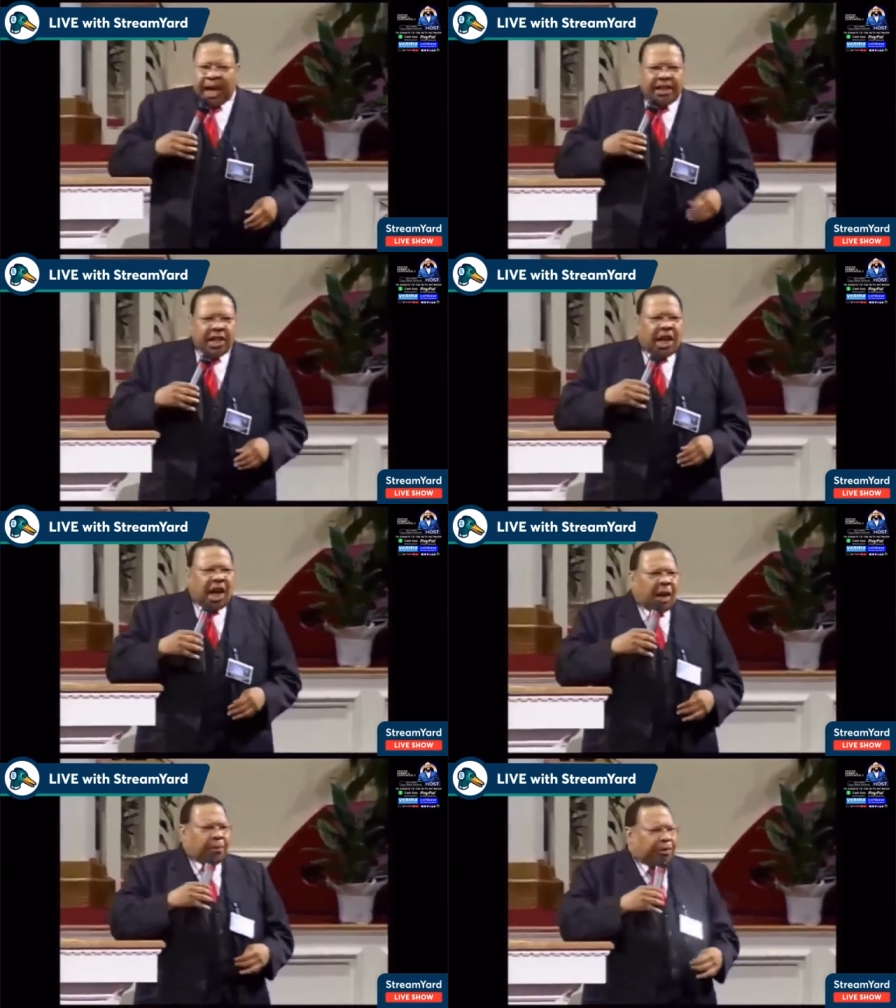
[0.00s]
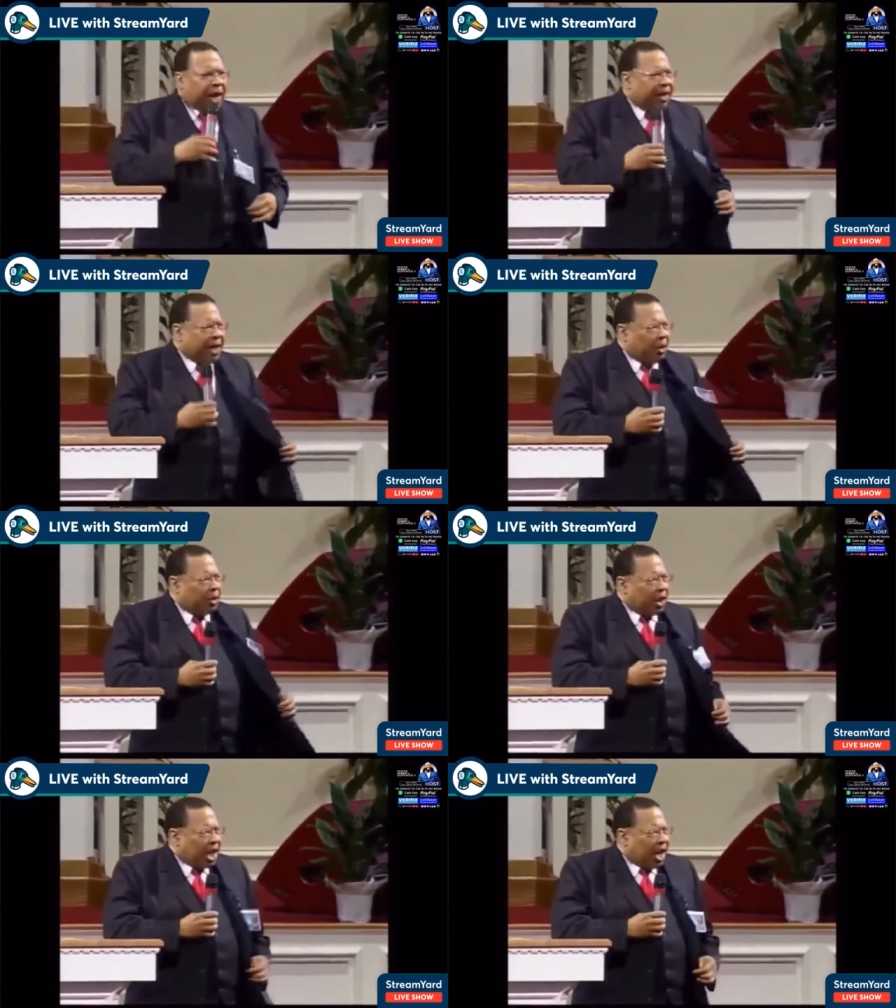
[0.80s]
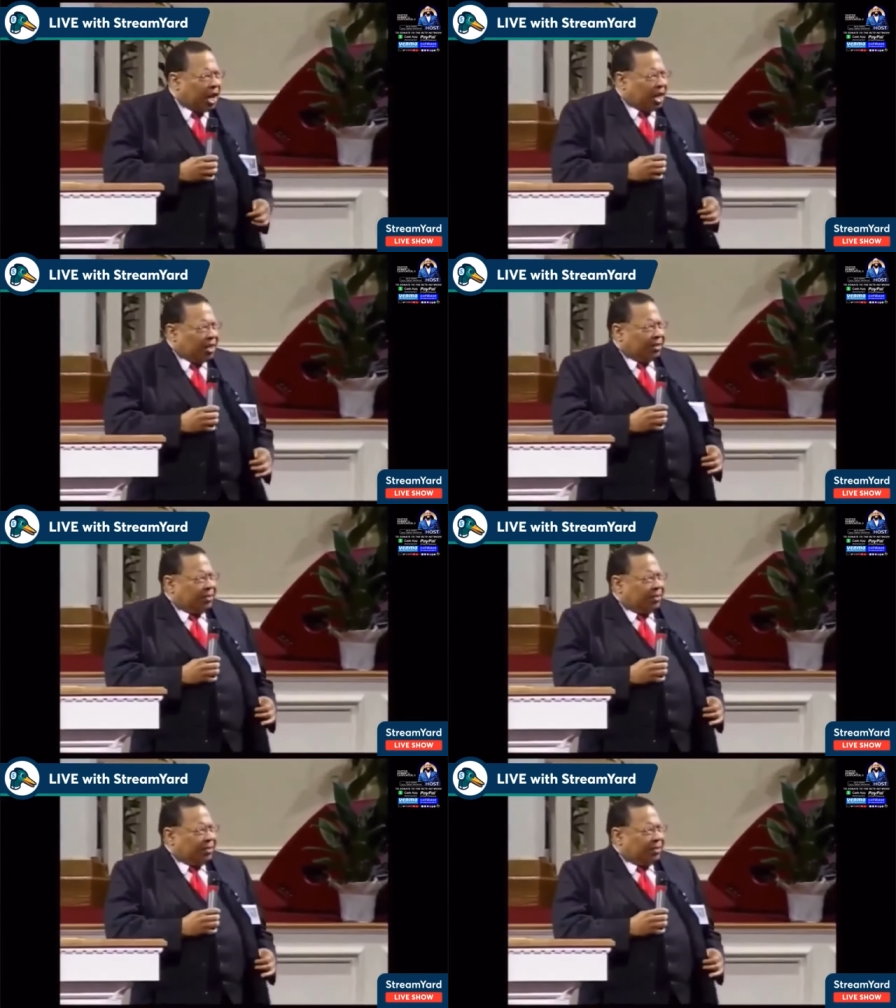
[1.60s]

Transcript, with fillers: had the cops out there on the lot.